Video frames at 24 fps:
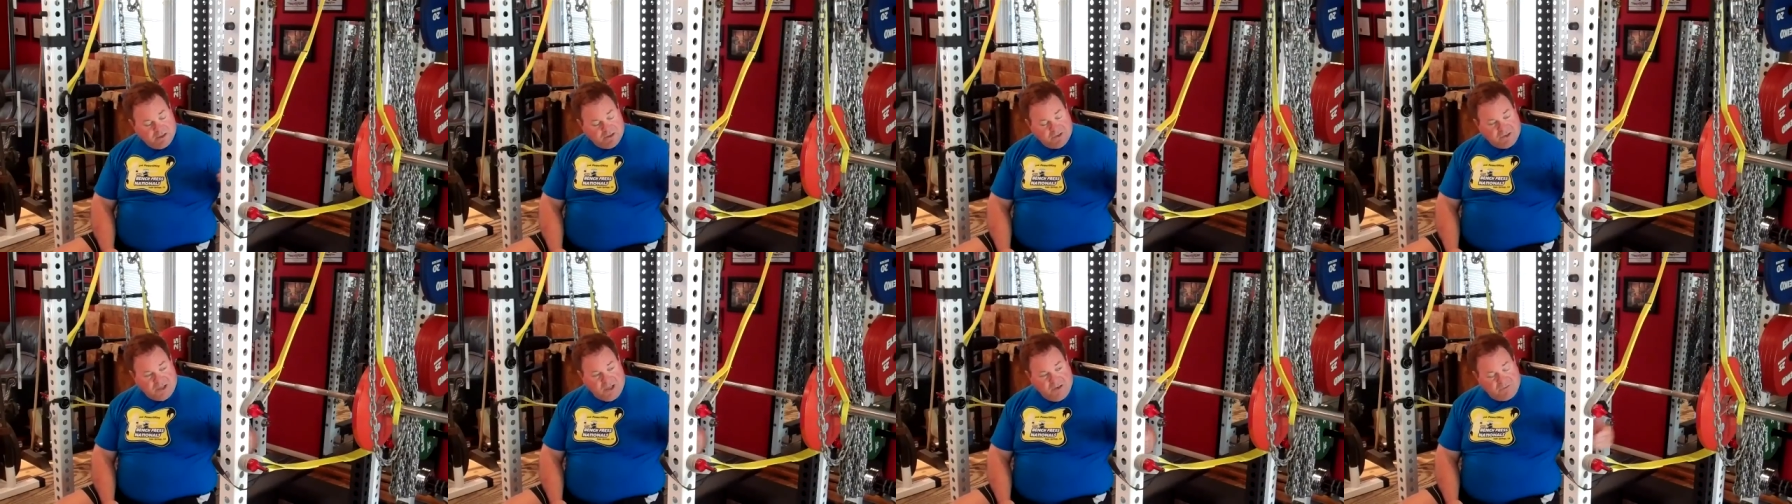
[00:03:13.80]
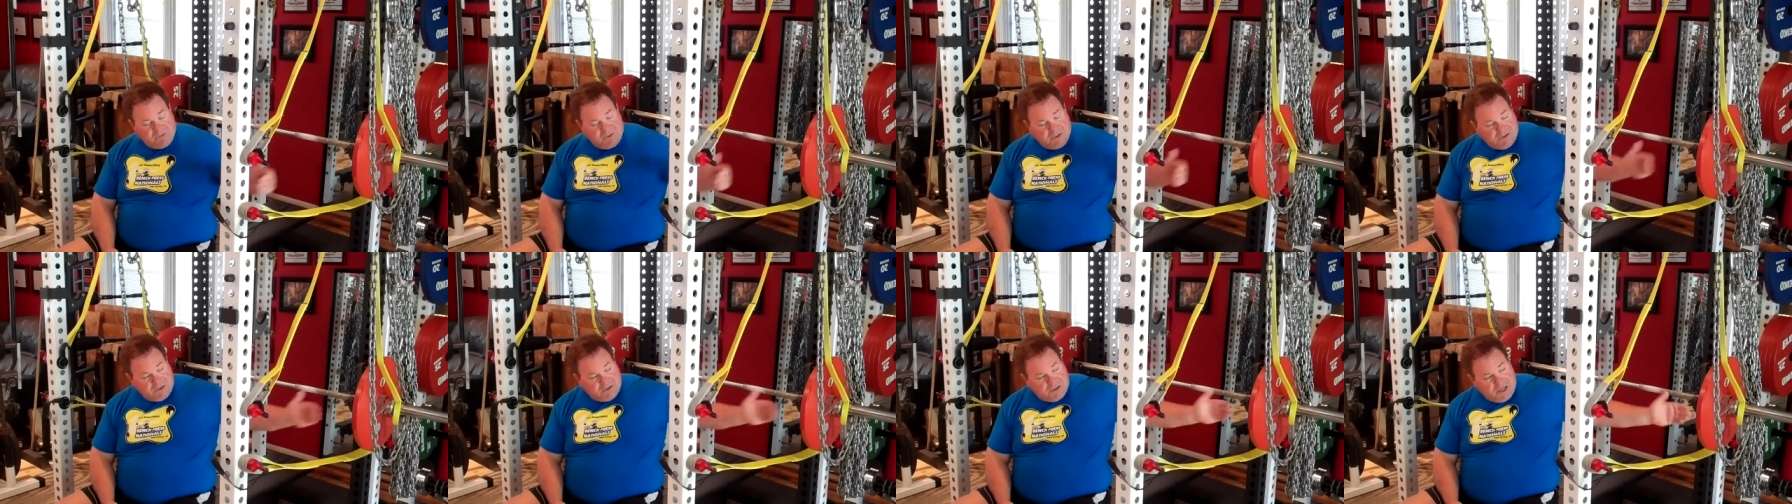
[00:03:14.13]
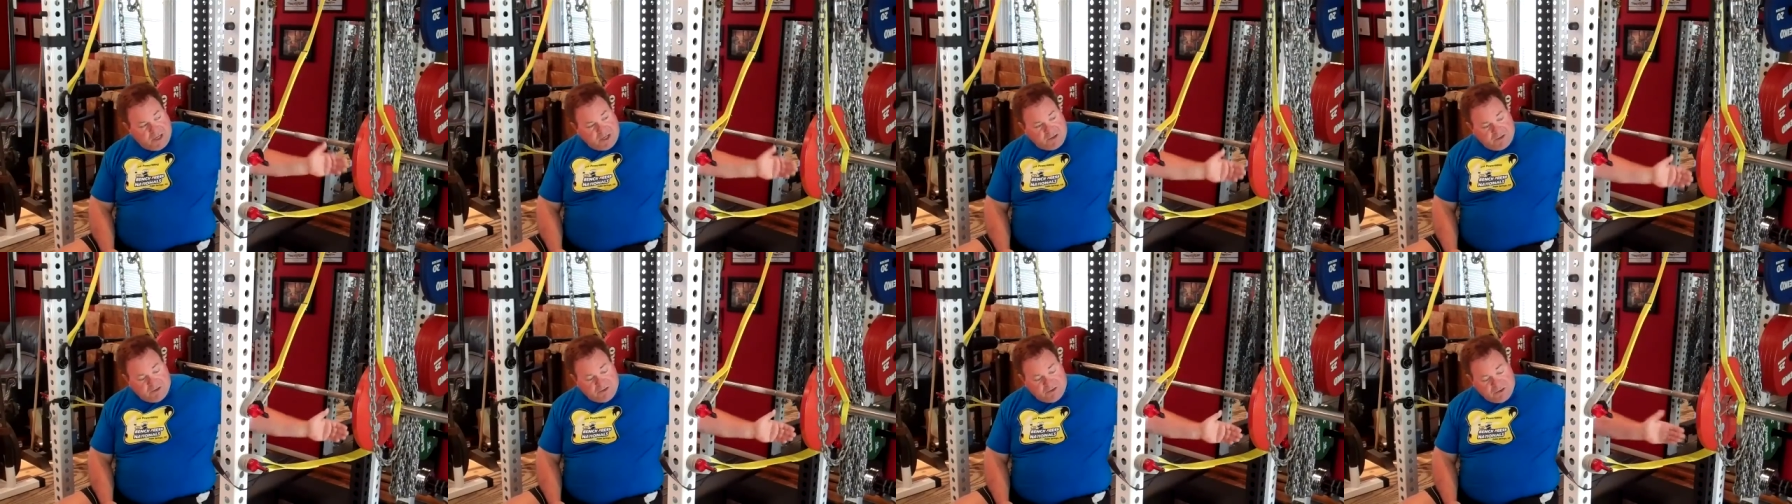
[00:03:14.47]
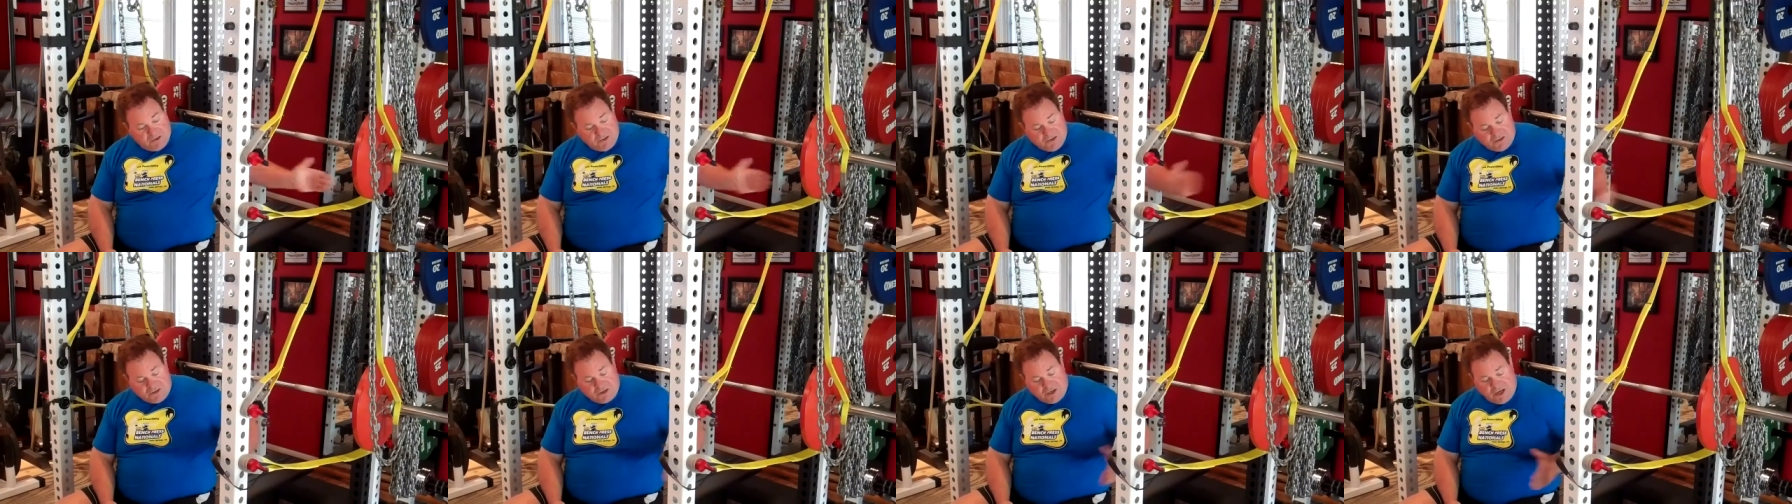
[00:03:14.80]
safety standards
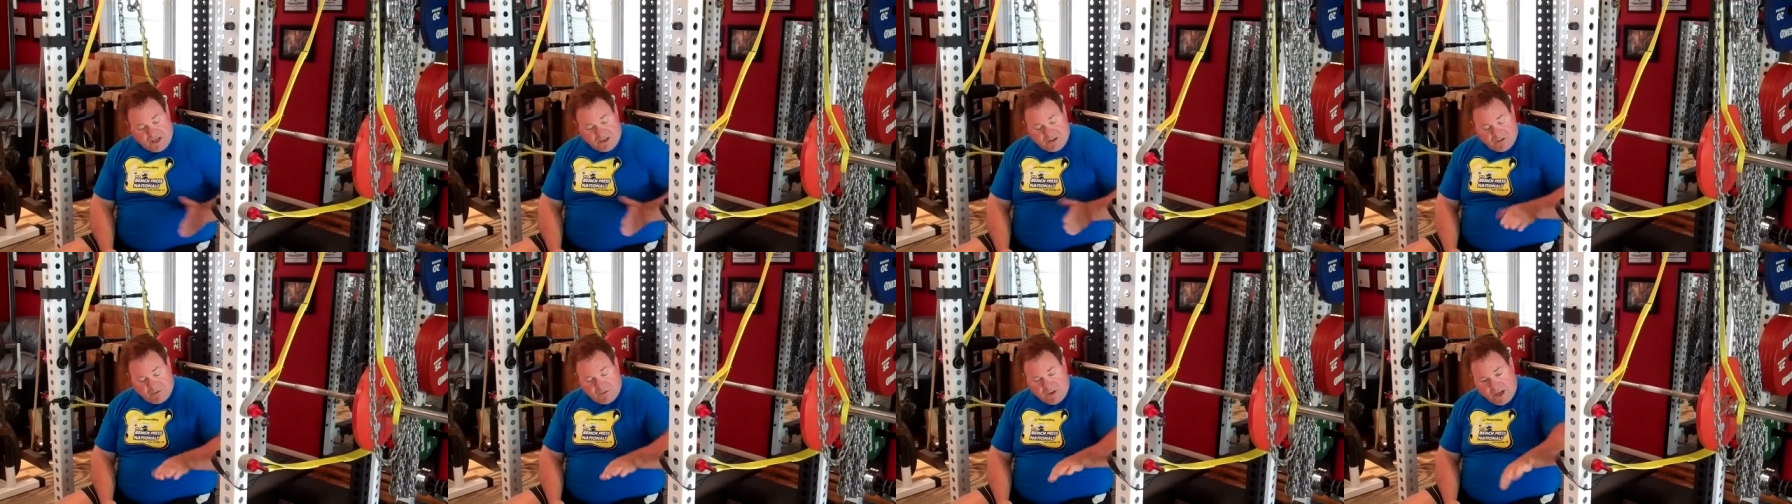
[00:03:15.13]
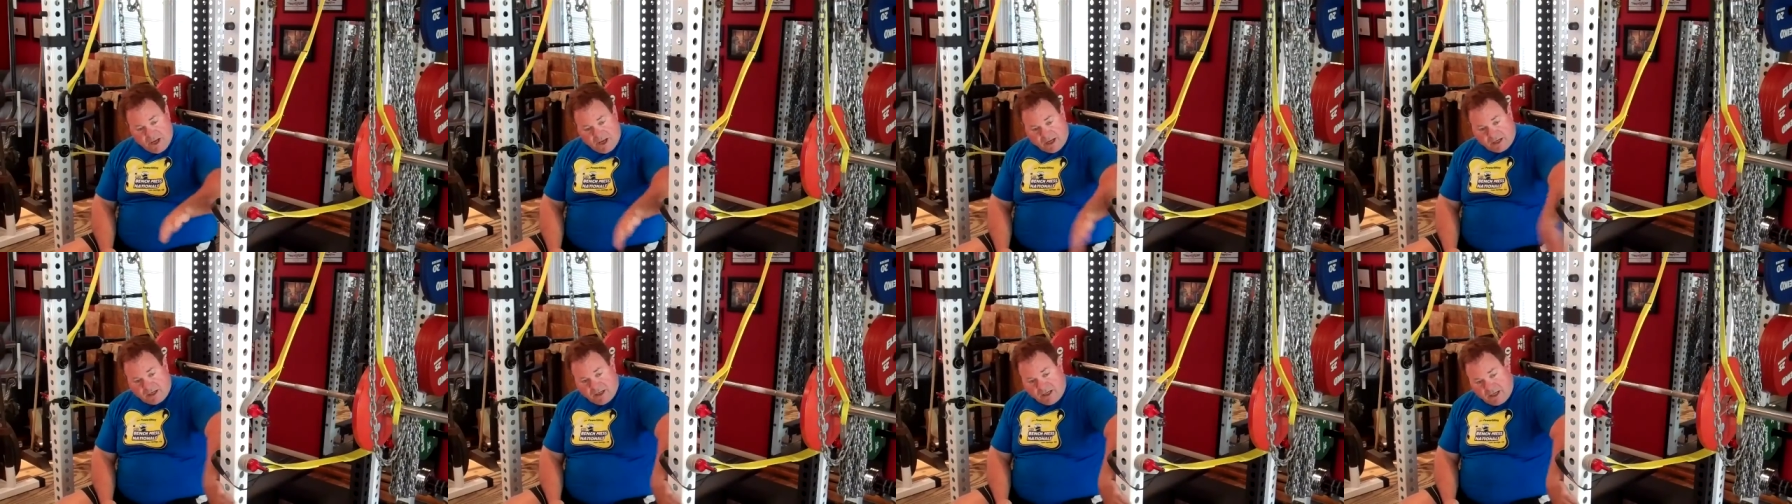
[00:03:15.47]
inside the rack,